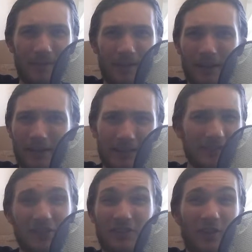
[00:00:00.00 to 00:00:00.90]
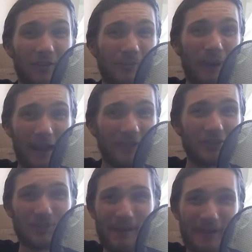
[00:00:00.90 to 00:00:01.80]
guess you could call it package
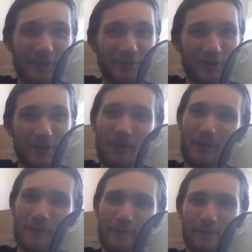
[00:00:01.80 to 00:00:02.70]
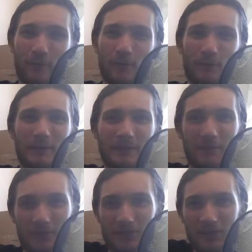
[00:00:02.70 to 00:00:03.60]
manager for
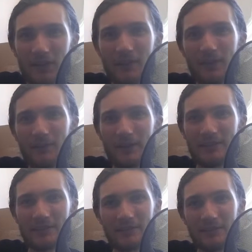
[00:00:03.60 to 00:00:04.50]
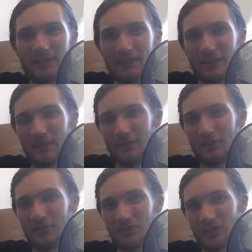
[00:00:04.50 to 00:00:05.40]
Windows. Basically, you just
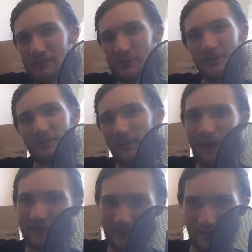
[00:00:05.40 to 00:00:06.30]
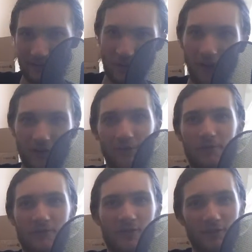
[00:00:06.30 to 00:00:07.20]
type in a command like choco
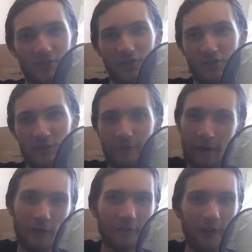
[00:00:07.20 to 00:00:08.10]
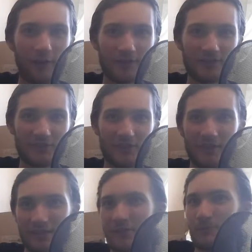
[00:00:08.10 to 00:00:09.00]
search Firefox, you know,
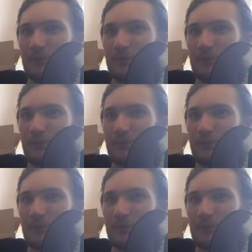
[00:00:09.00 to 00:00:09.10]
bring up a